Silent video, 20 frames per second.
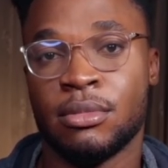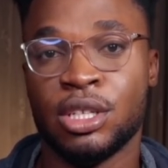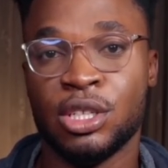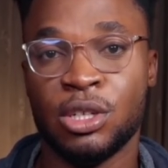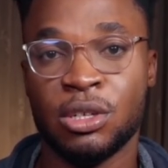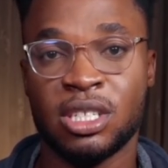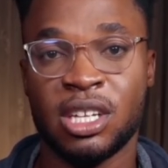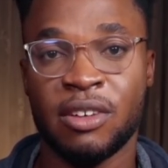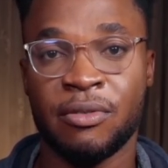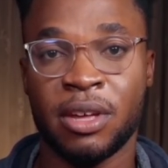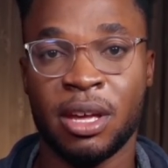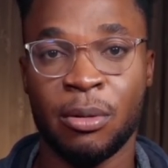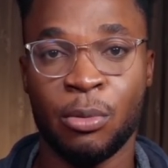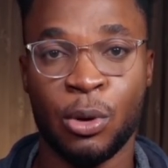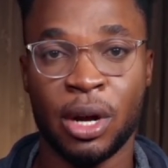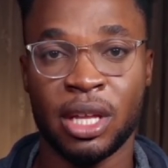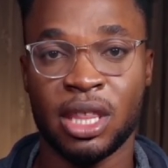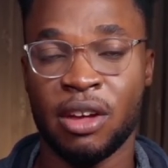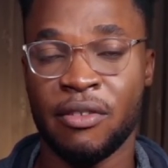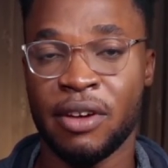Joseph
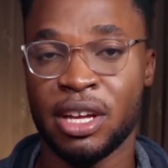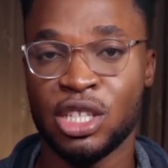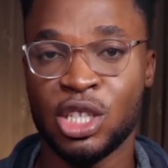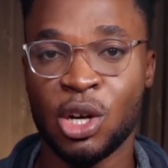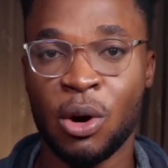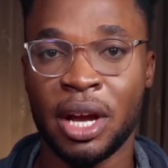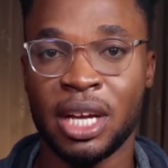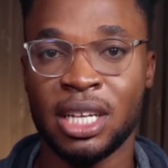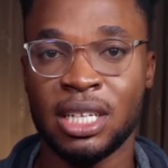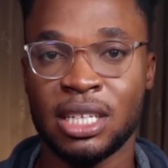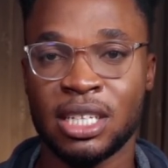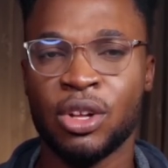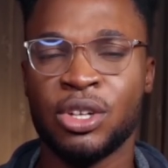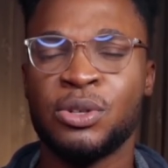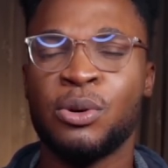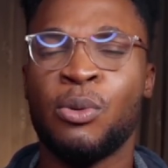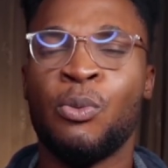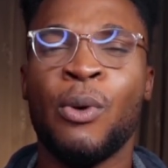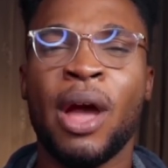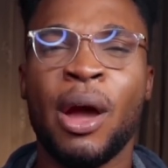Kibwetere joined.
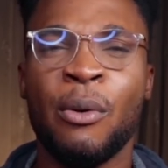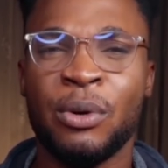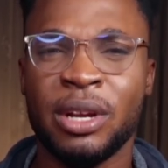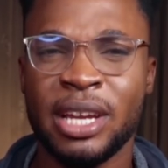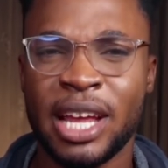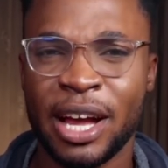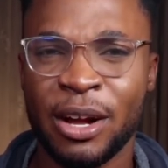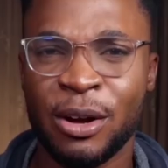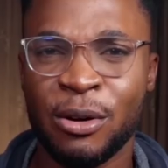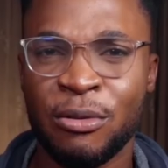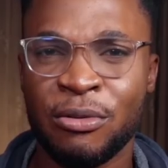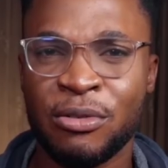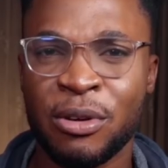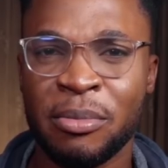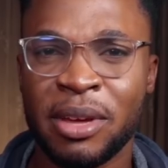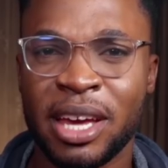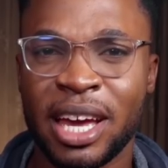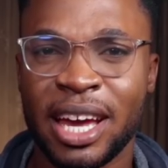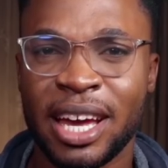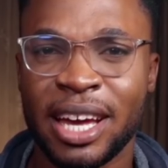So where would they go
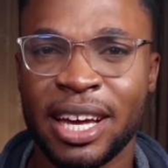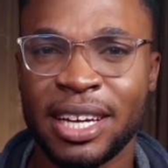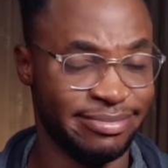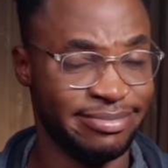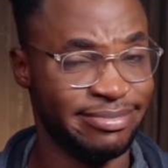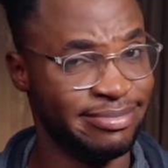from here?